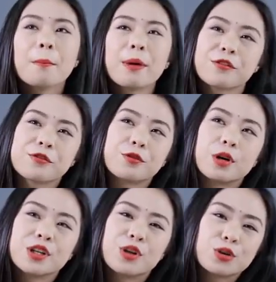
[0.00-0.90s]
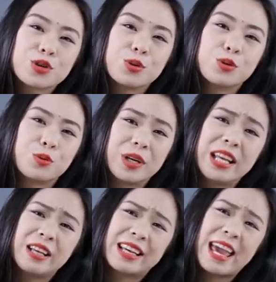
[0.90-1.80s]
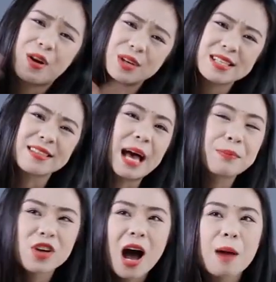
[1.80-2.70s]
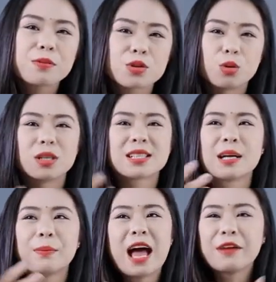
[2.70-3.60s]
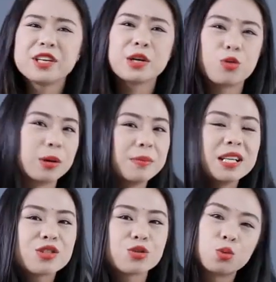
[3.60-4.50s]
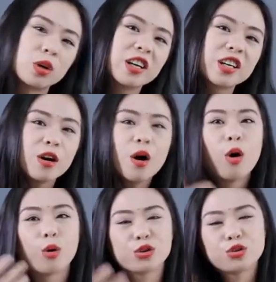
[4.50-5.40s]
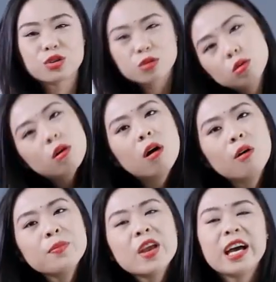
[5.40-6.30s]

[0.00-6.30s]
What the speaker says: But for those who really carries laptops or some heavy equipment to work or to school,